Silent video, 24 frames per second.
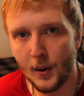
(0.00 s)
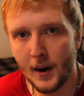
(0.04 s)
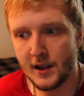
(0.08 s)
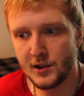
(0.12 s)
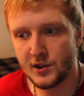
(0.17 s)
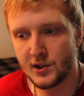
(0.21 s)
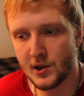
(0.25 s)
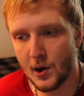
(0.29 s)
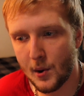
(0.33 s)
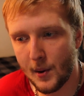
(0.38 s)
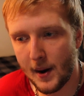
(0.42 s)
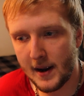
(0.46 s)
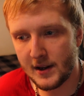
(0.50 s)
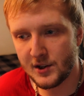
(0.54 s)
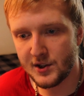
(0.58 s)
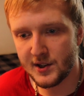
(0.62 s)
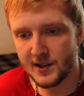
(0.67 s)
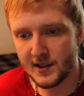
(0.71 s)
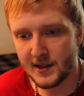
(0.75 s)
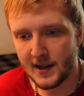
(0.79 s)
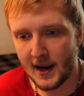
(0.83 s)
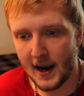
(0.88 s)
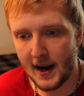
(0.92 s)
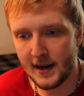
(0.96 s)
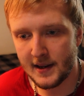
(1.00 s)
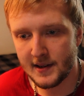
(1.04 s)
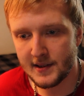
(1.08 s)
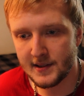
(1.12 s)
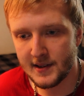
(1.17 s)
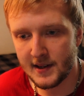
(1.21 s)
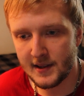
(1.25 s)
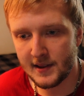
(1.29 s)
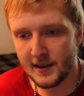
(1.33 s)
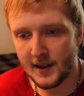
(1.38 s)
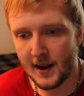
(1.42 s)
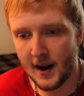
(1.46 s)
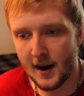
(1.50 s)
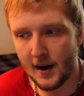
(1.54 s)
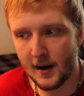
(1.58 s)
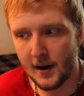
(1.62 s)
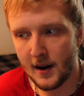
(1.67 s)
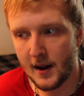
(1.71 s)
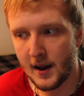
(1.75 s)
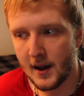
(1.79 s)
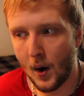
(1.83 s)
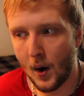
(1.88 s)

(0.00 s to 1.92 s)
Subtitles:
And so I'd just kind of sit there